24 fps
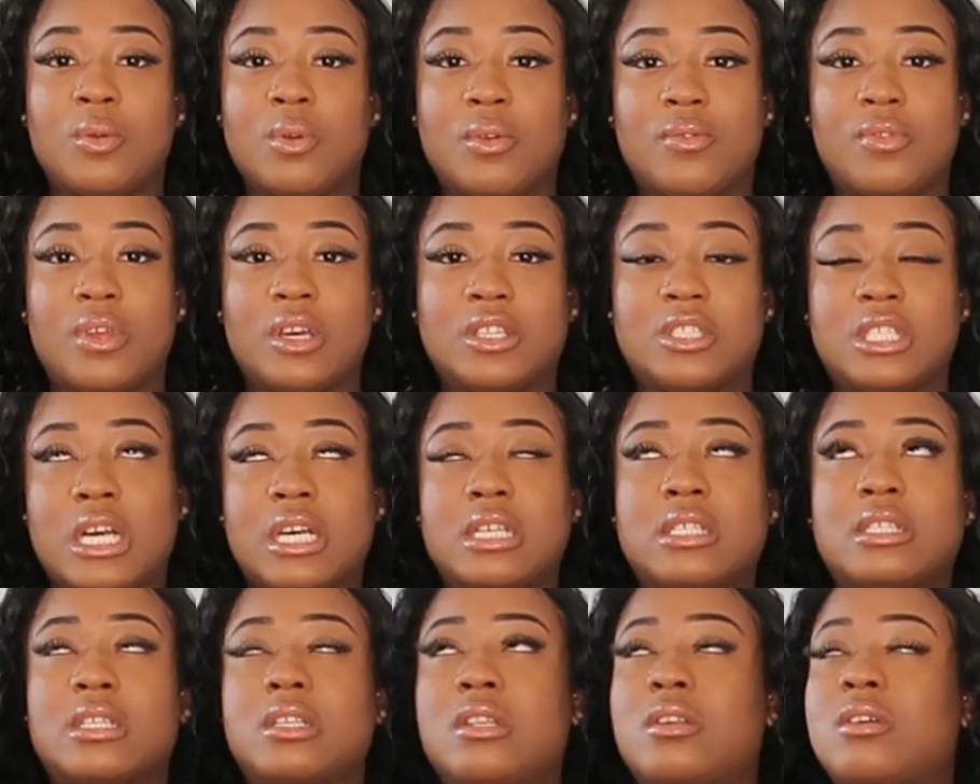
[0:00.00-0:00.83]
all of that
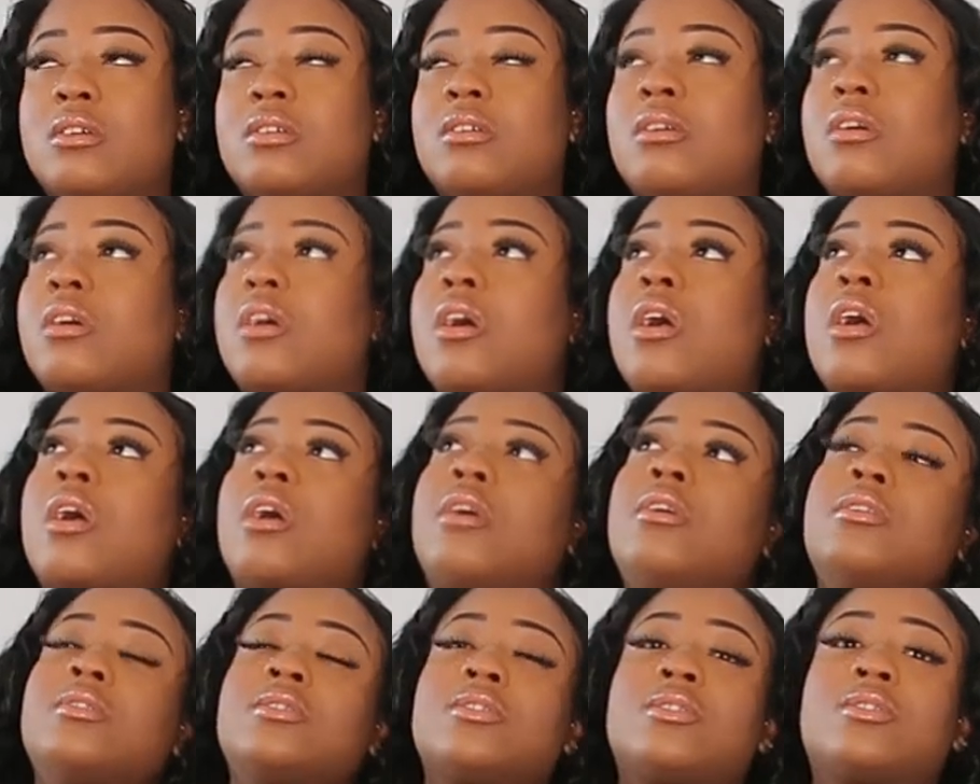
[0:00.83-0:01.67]
jazz, and
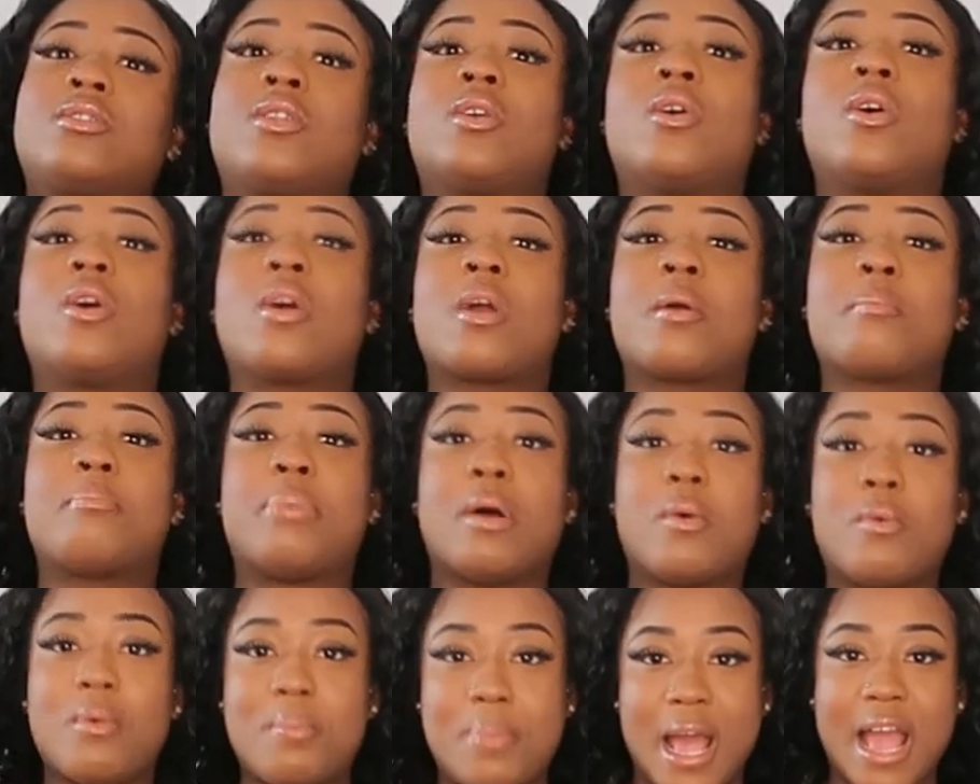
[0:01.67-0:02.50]
it's long,
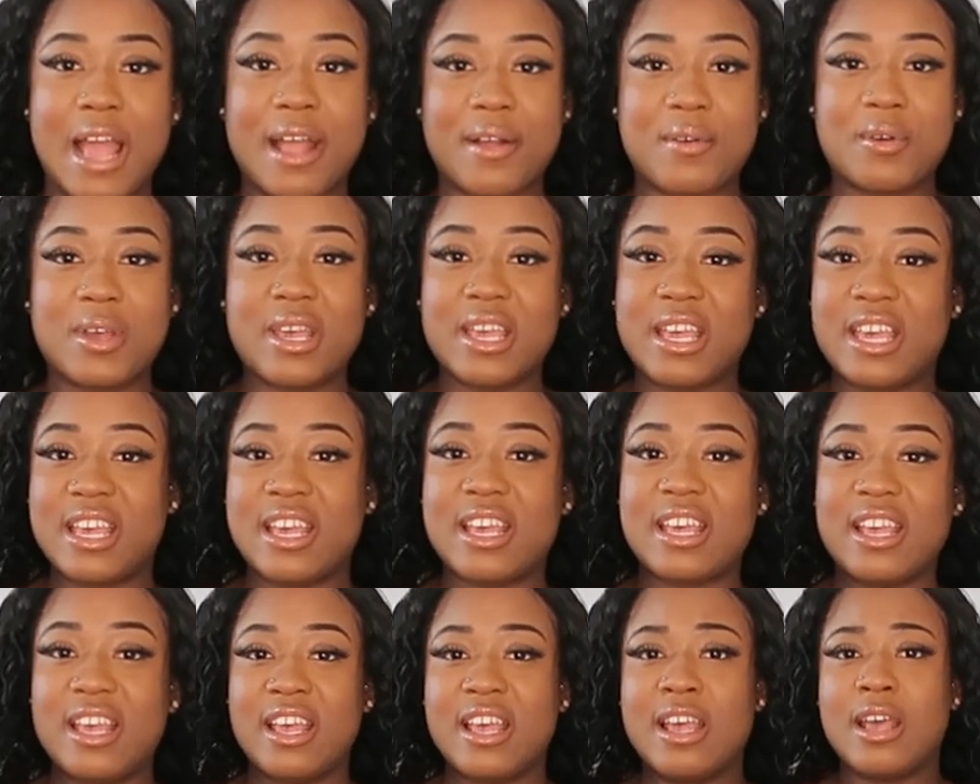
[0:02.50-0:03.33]
but we're back, we're
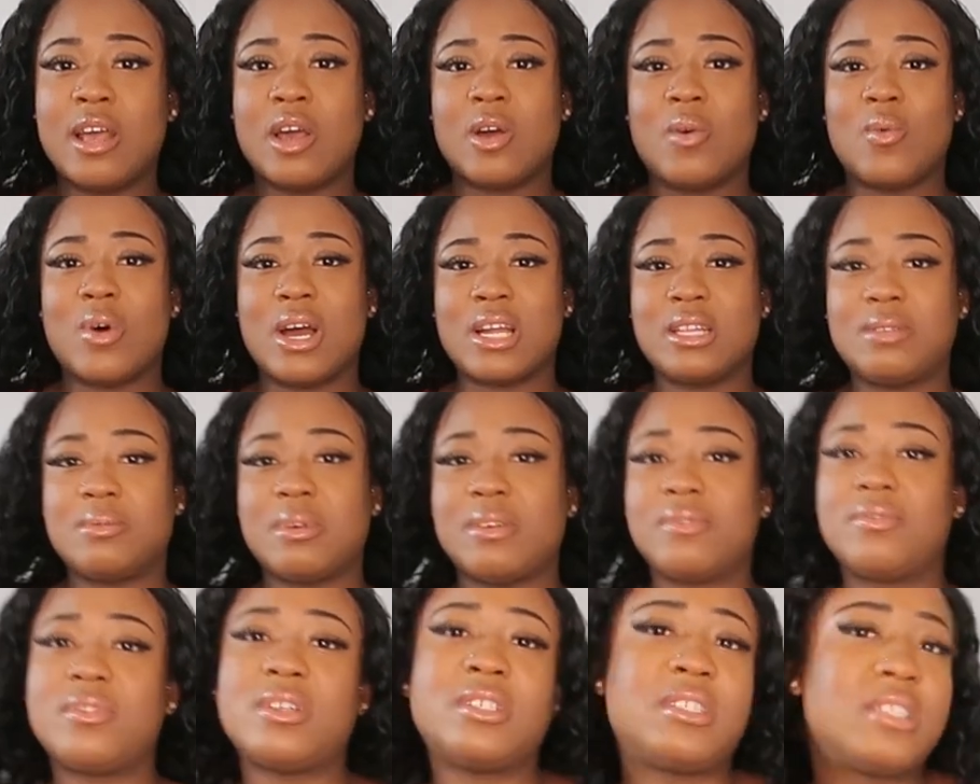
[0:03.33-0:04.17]
here. Why does
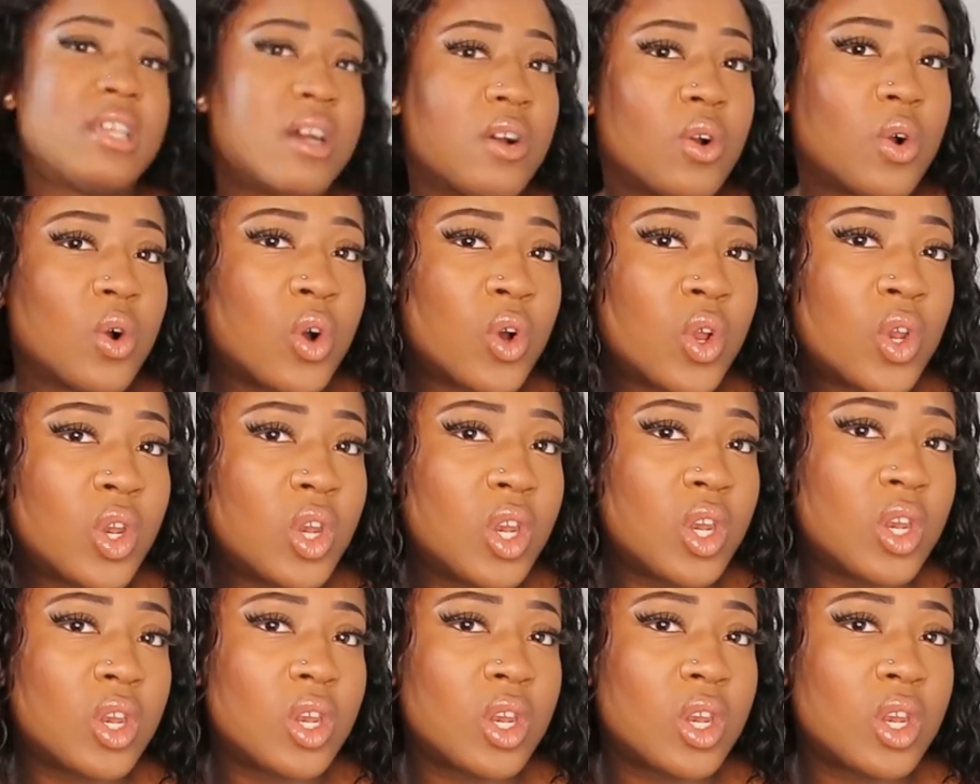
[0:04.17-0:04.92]
my voice sound gone?